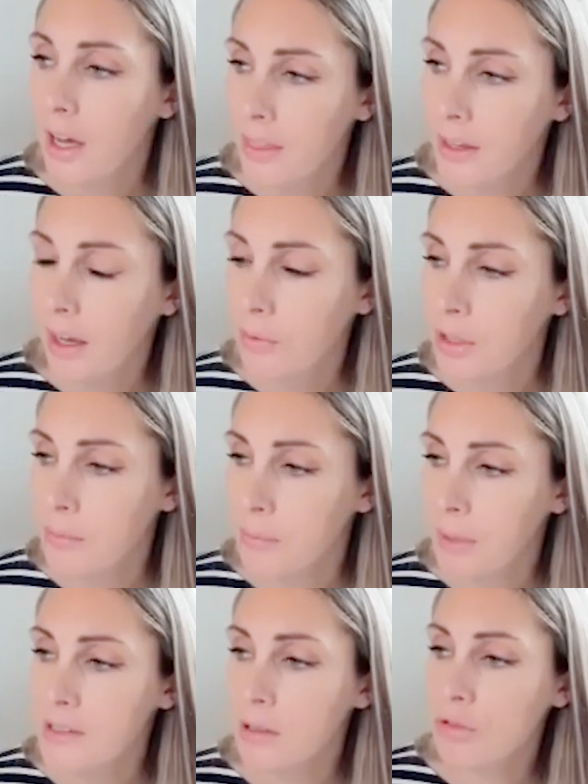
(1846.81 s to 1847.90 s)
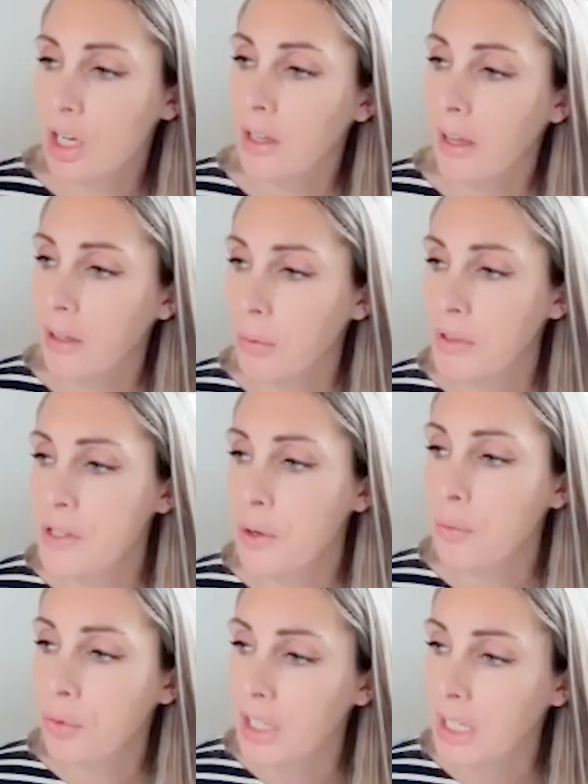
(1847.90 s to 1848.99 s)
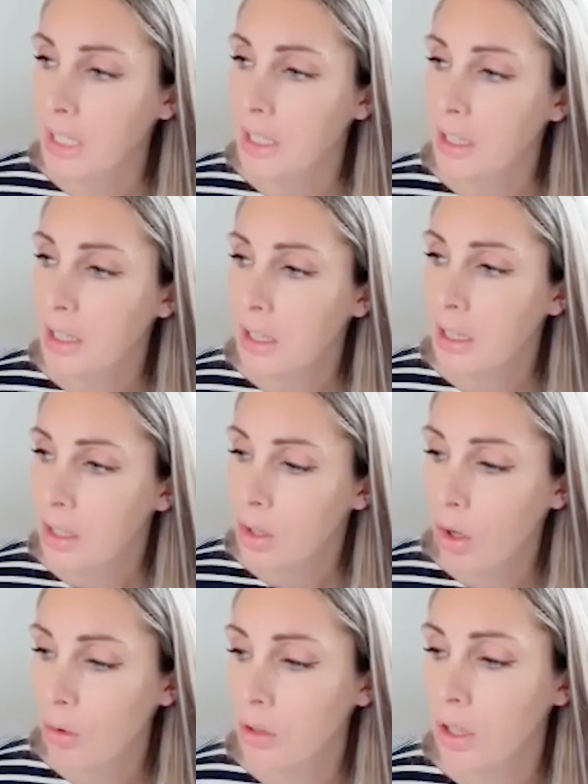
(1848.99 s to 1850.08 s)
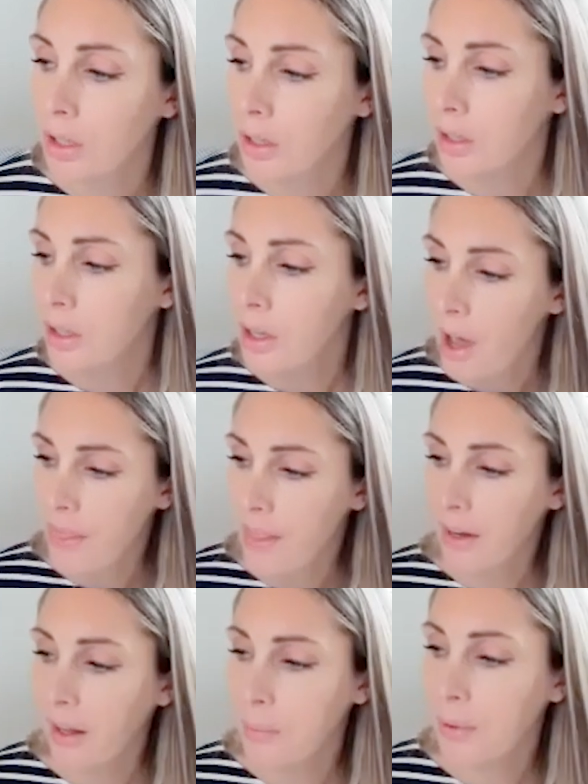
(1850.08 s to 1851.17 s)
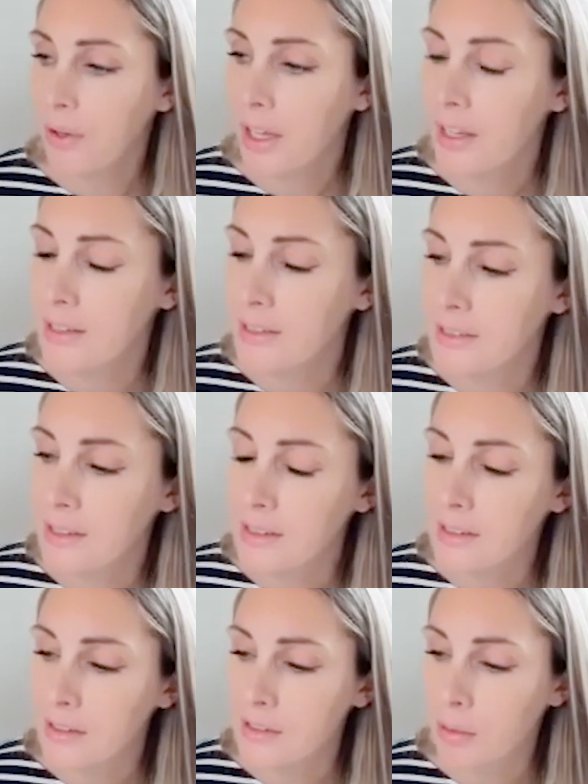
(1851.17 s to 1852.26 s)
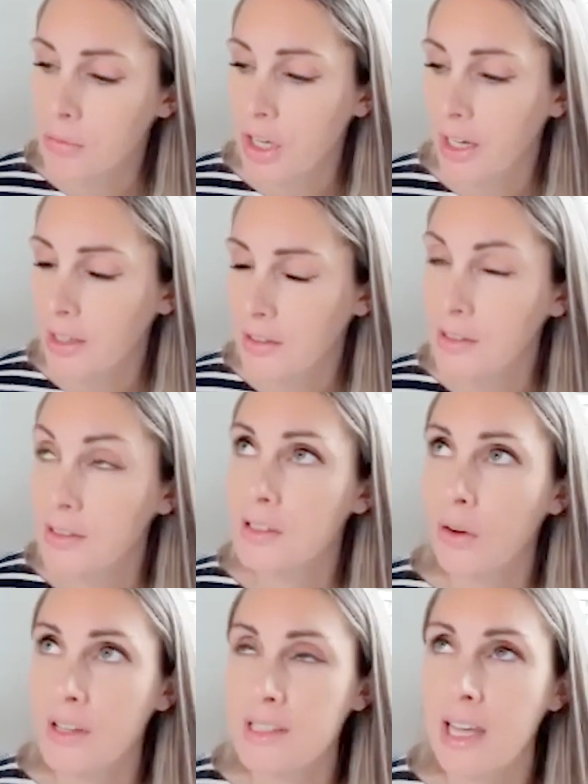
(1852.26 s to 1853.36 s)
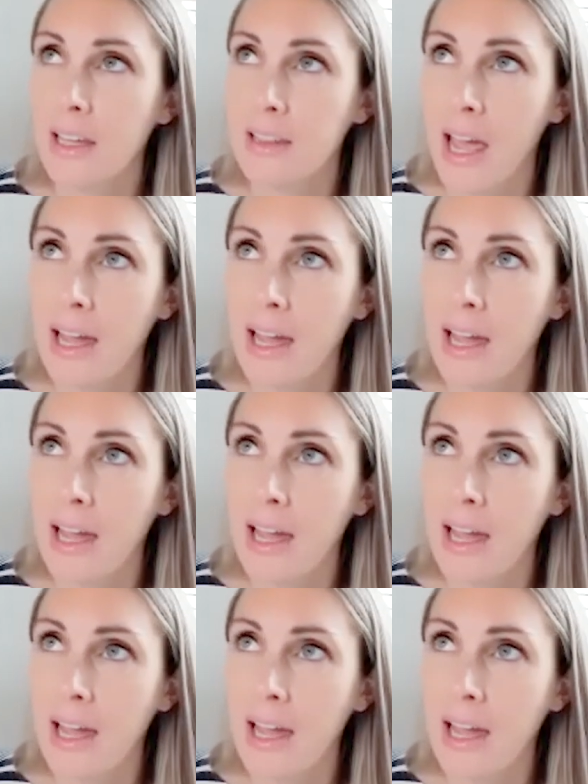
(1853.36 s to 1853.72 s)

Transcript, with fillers: I think I re my subject line was re colon, and then I put his the the subject the sorry the ta the